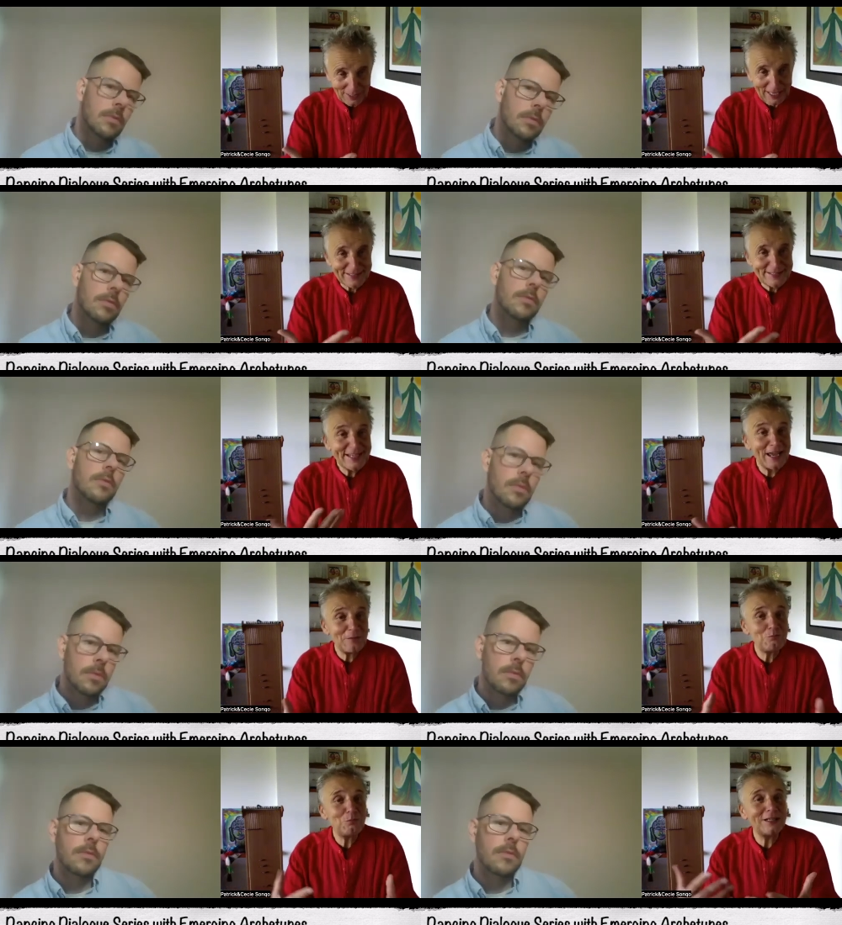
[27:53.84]
Speaker 1: A
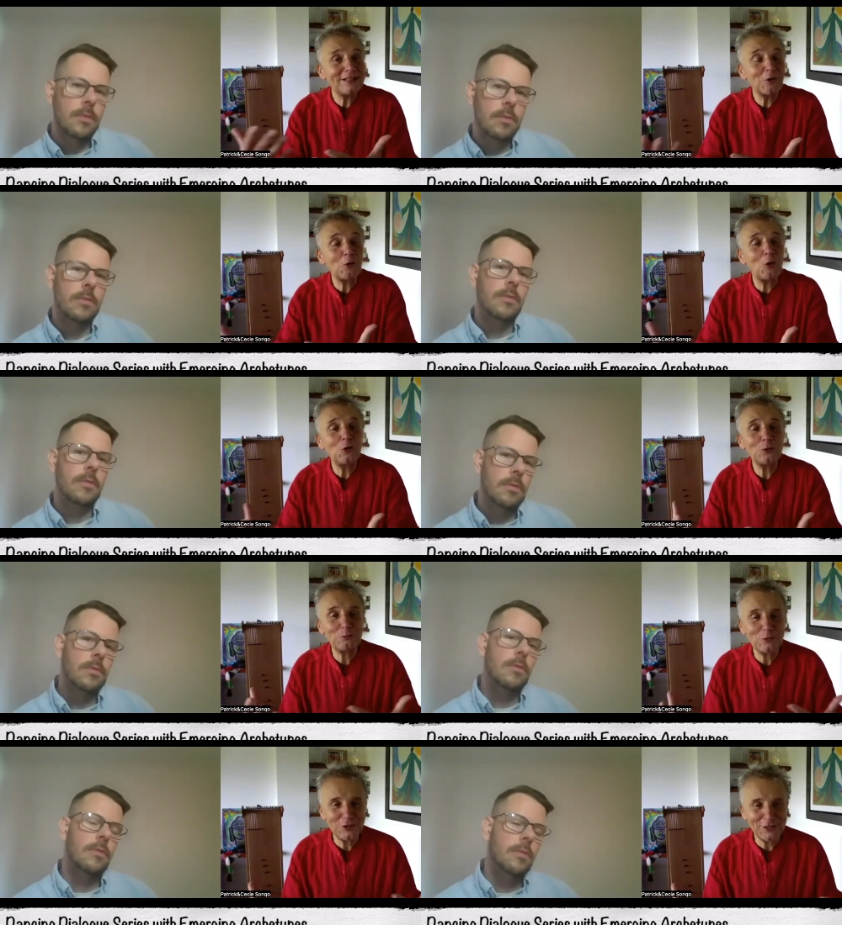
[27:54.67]
template, a
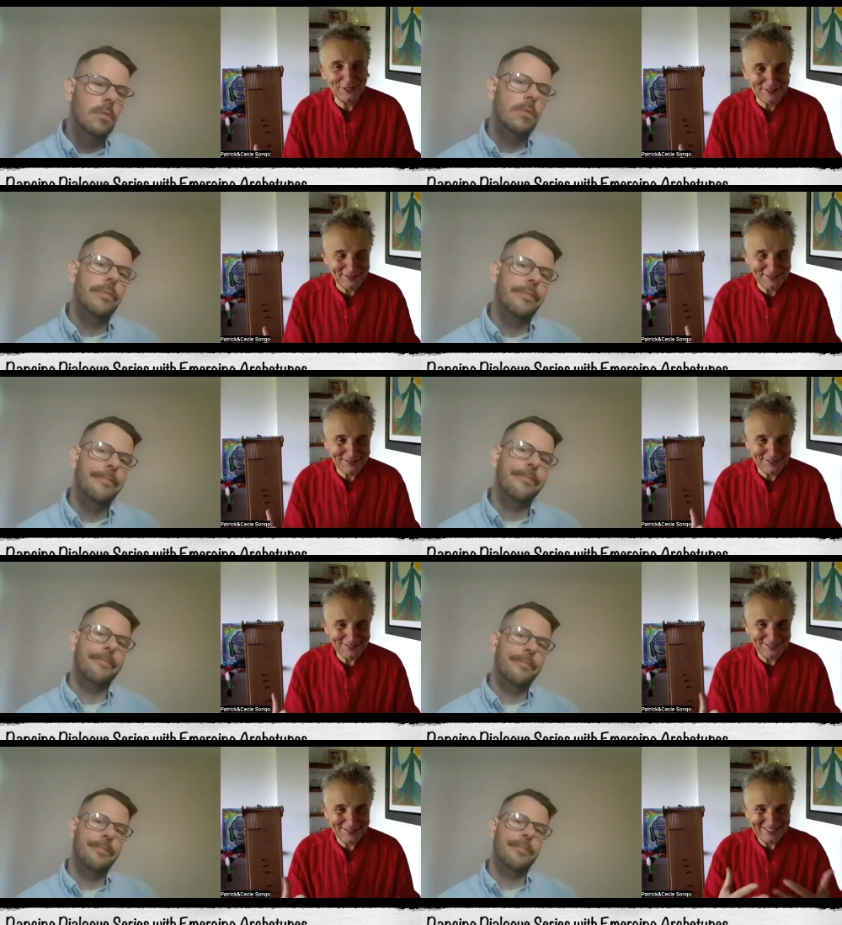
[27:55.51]
gold print
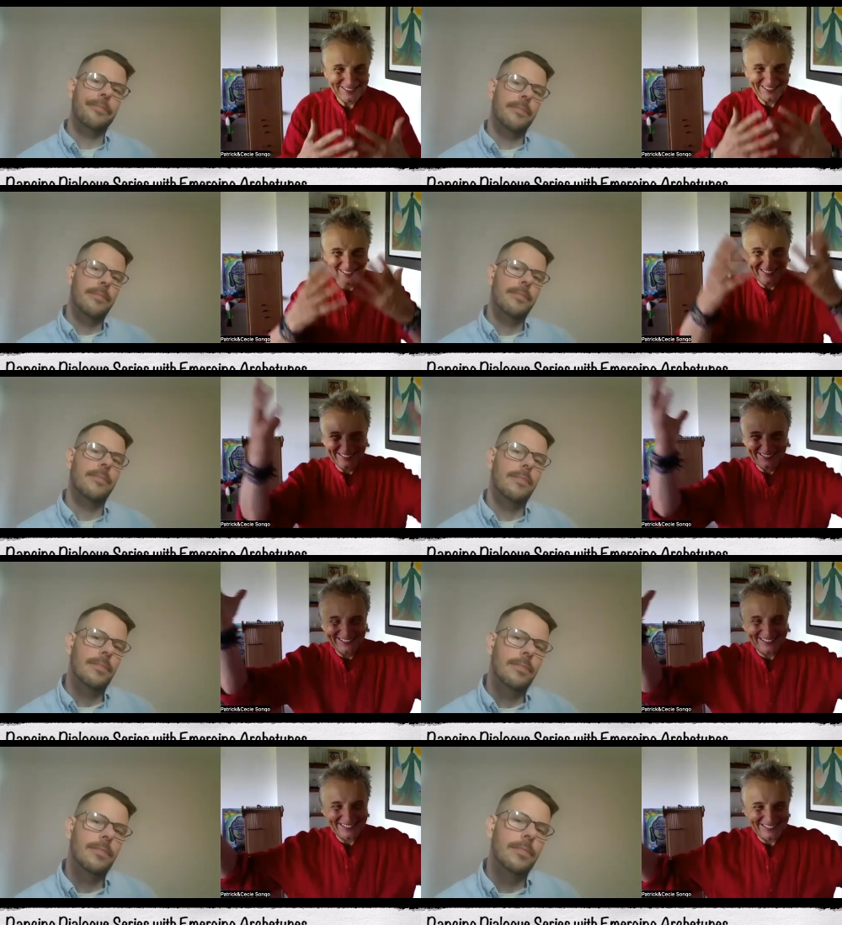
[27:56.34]

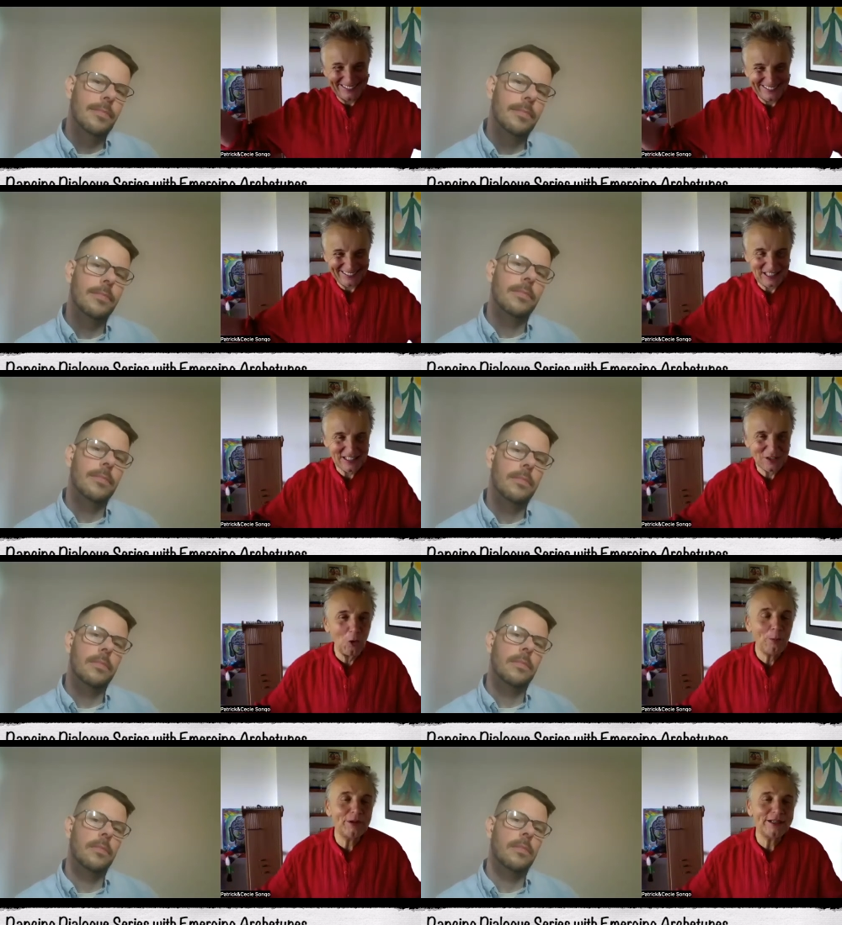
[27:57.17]
is
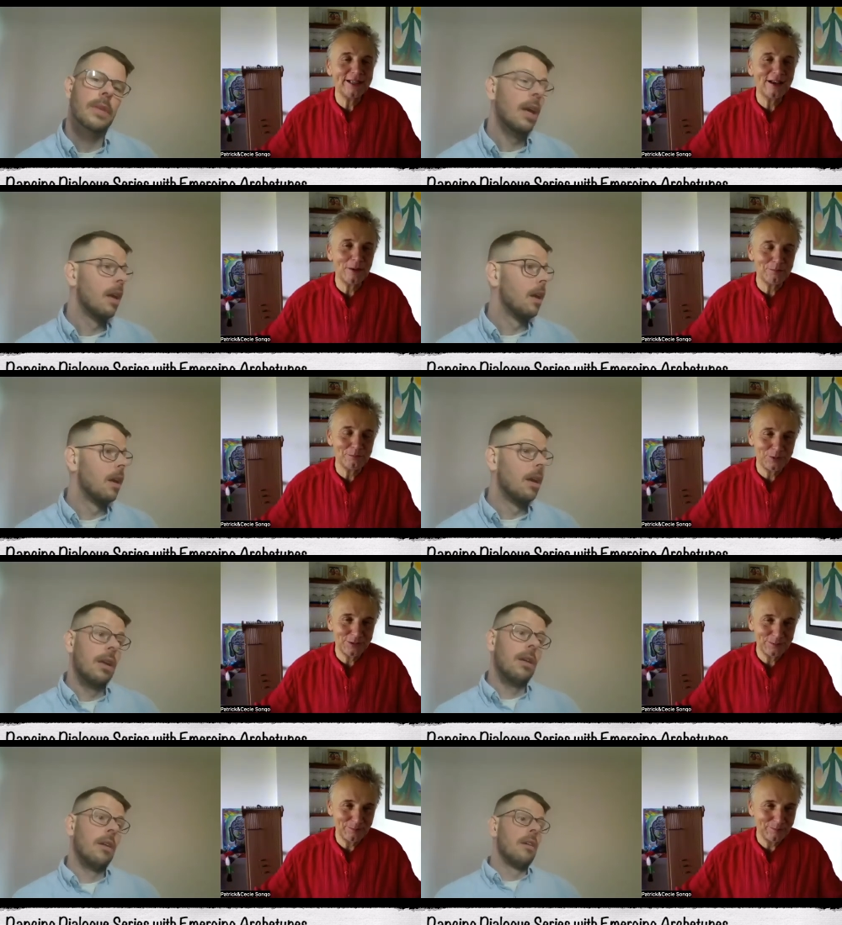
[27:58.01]
opening up.
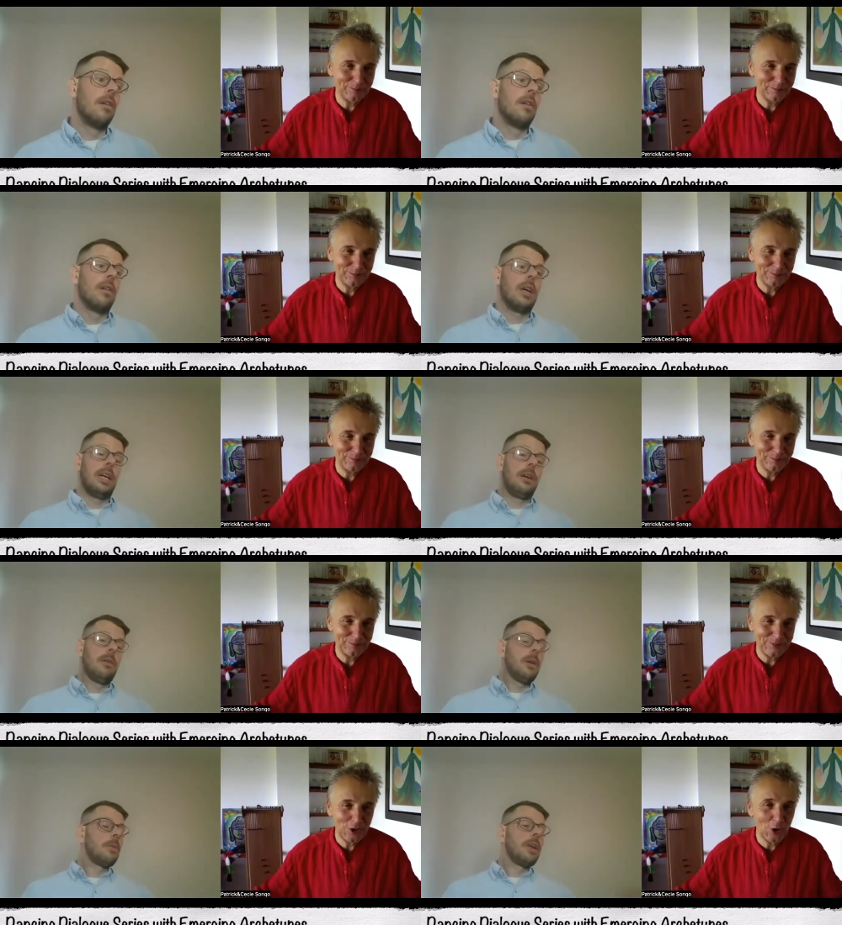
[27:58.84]
Speaker 2: I
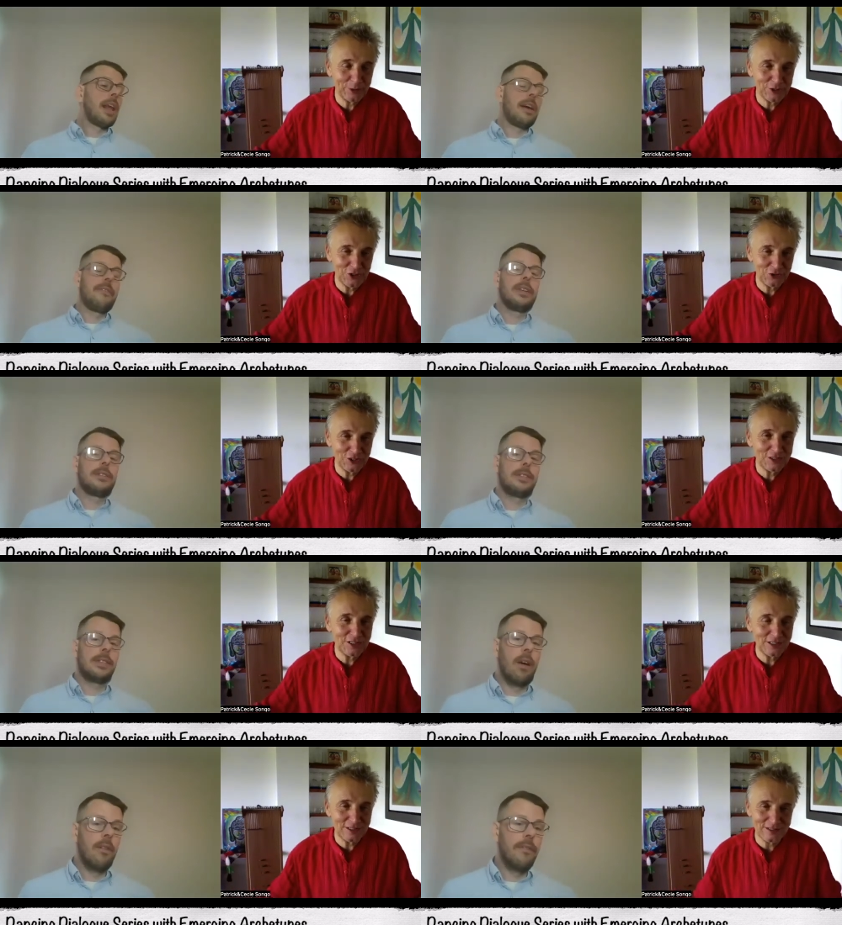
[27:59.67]
mean, life
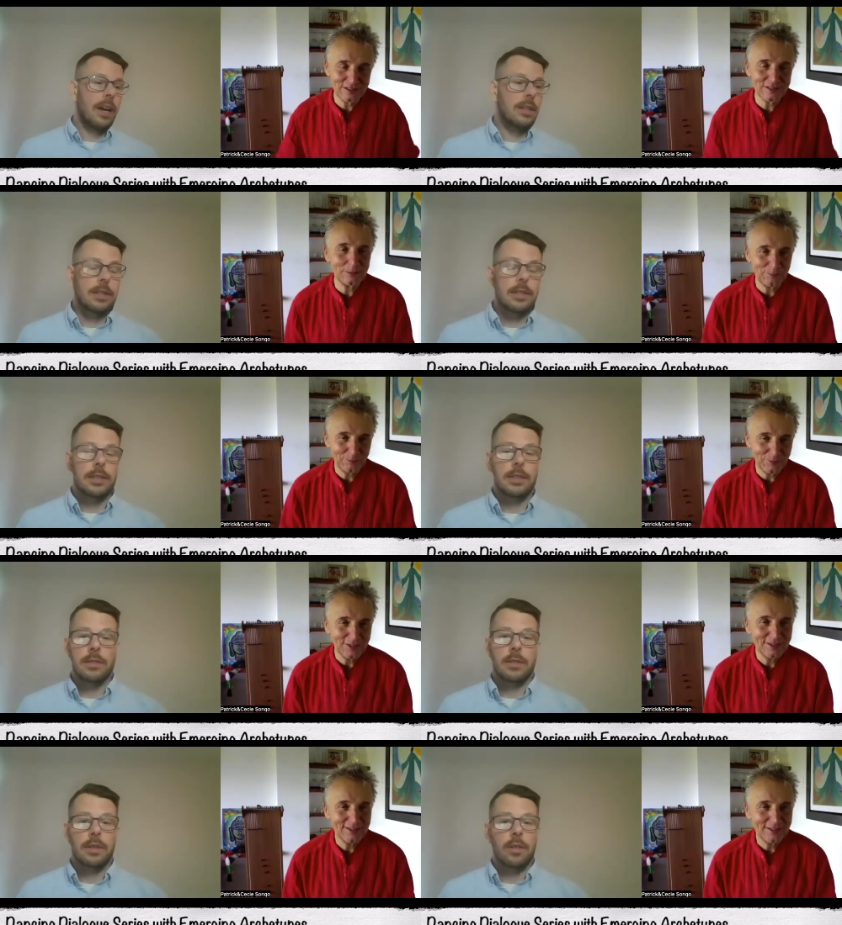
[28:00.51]
itself has
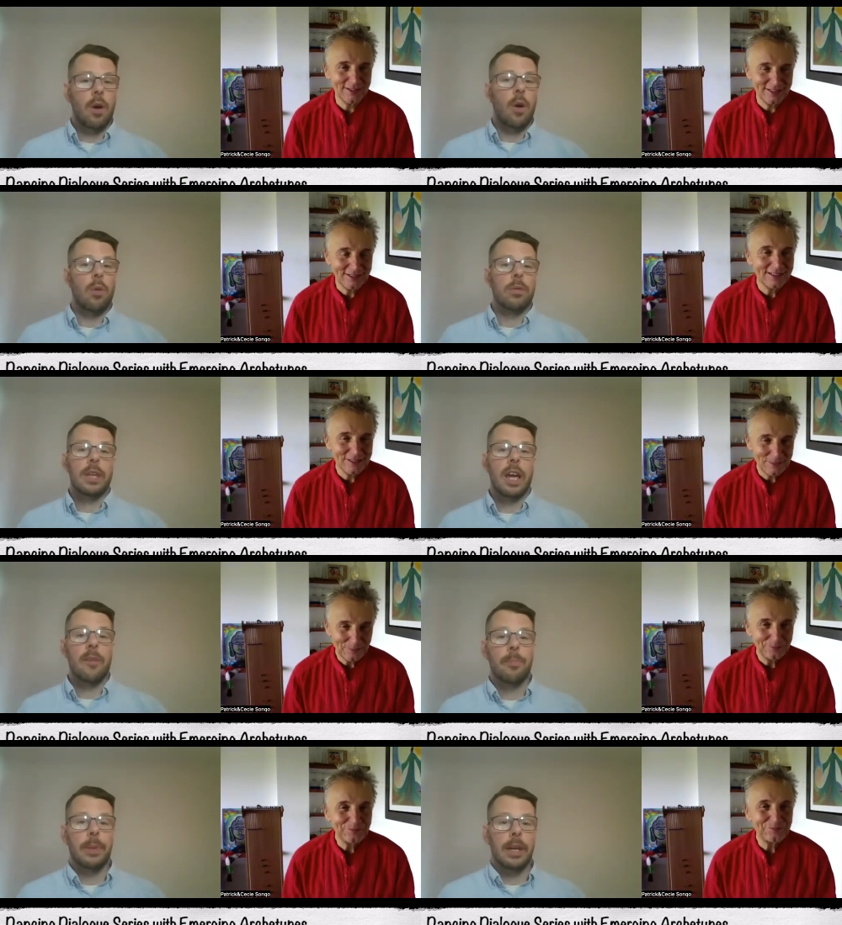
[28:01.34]
its own
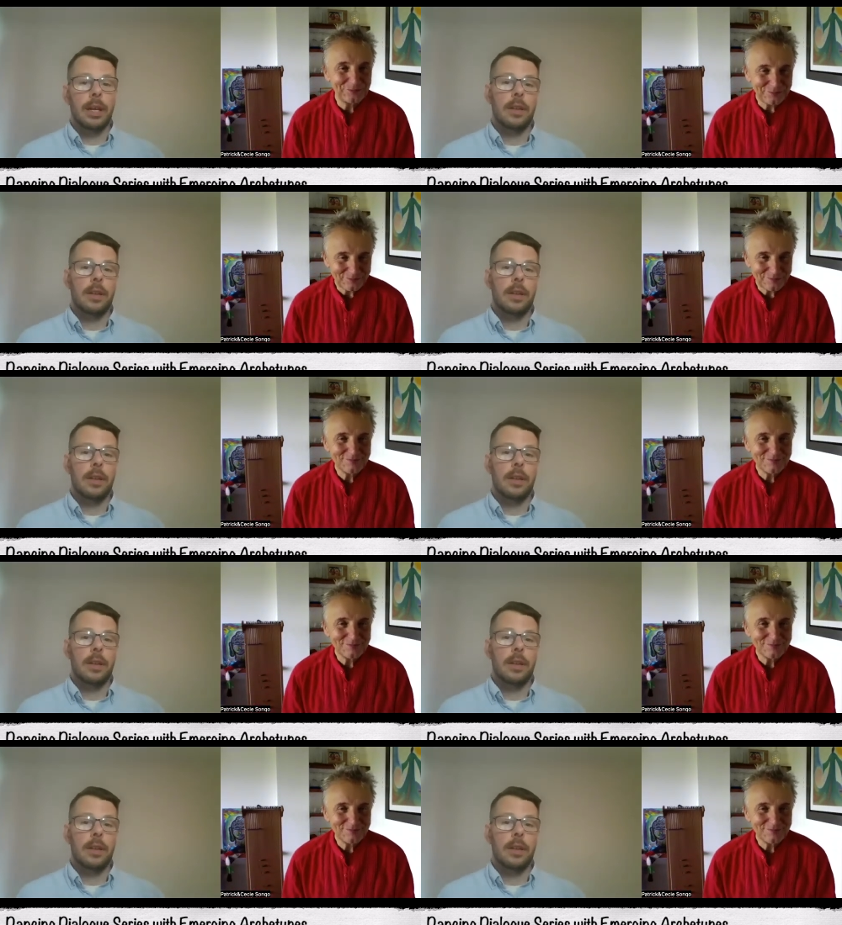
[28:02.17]
template.